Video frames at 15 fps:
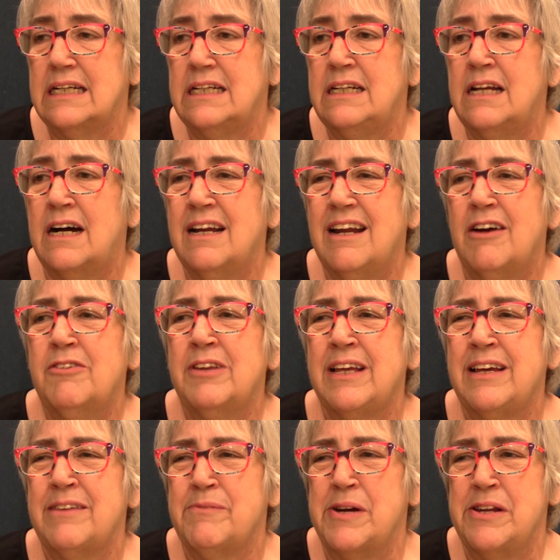not only
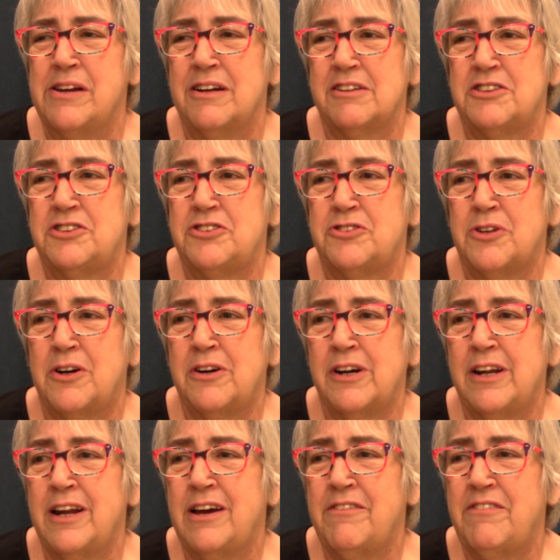am I not strong
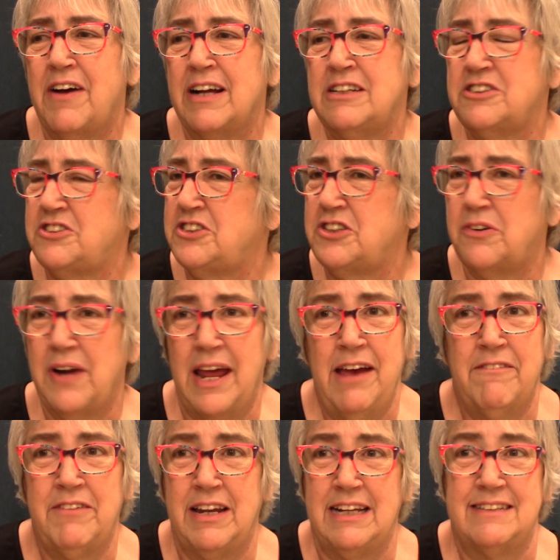enough, I just don't
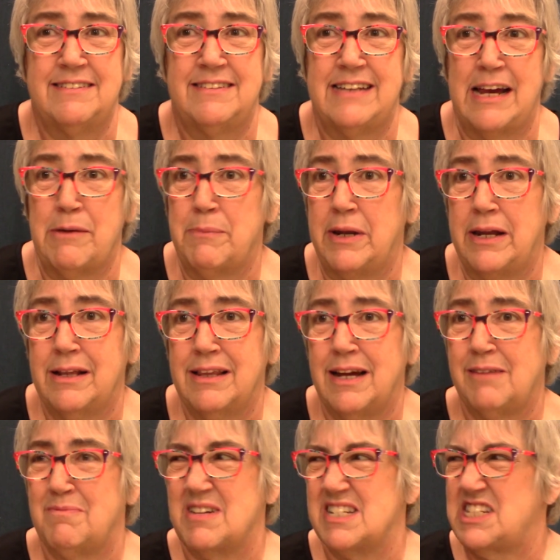have any stamina.
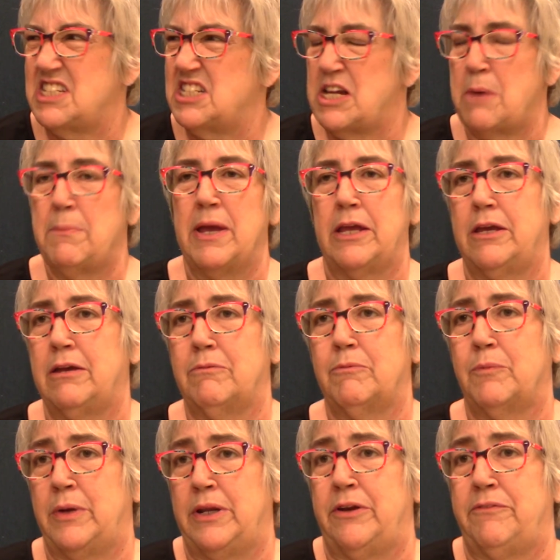Like my stomach,
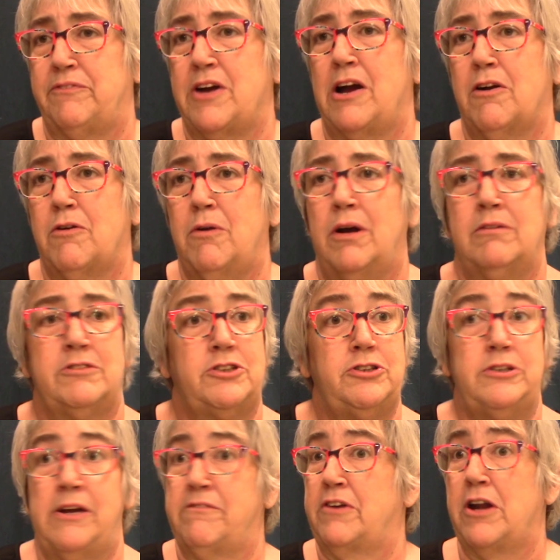when you've got Crohn's, you
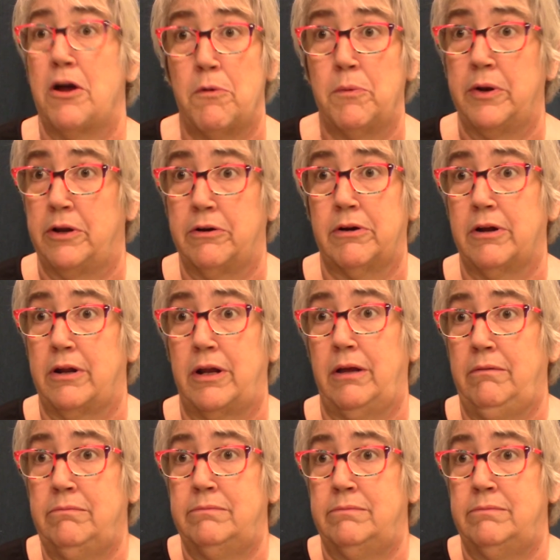never know when you're gonna.